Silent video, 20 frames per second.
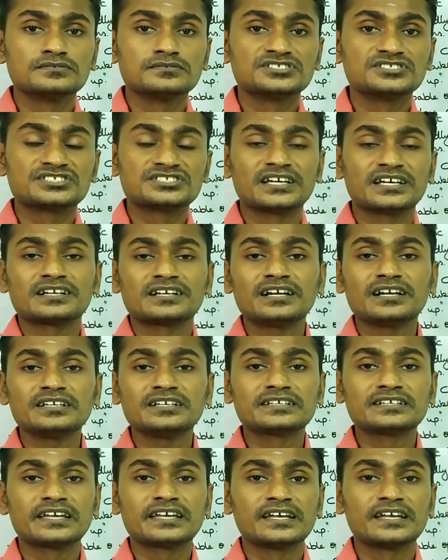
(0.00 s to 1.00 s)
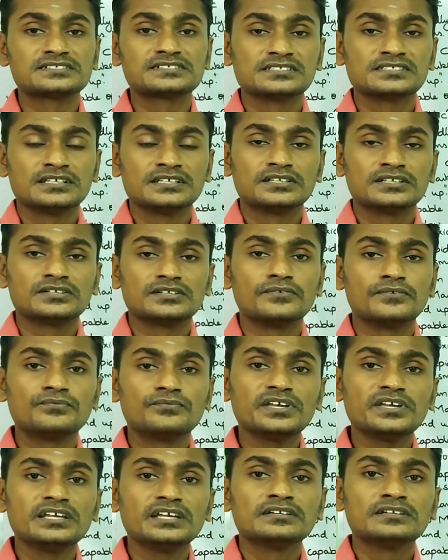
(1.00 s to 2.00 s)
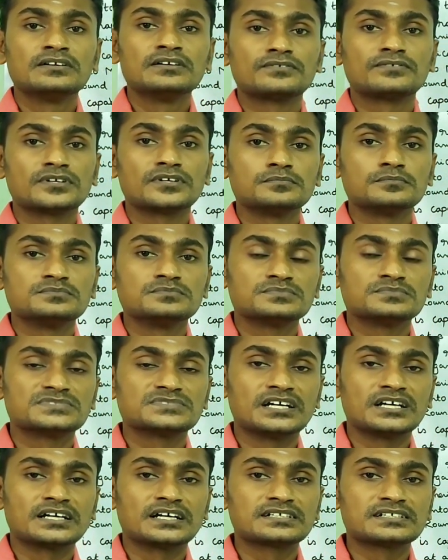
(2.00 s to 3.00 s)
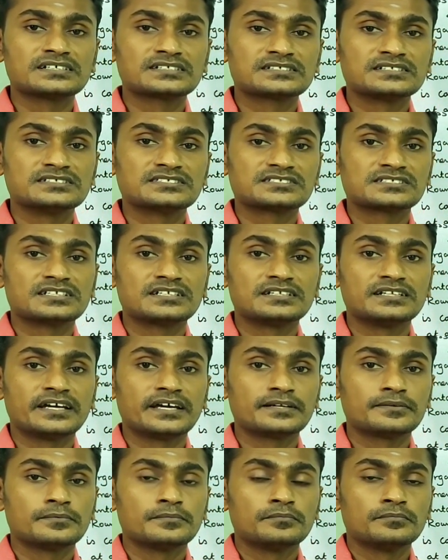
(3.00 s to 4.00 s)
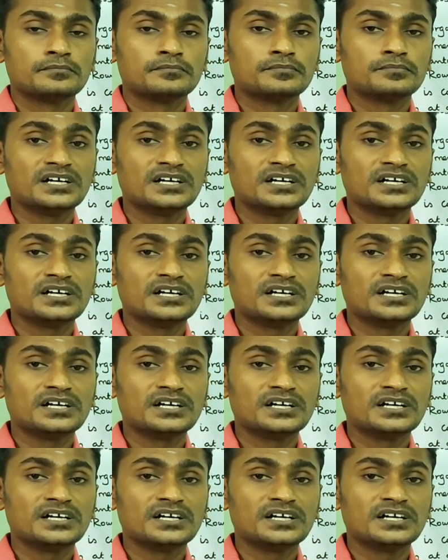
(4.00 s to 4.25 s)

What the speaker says: which eradicates the weed from the agricultural land,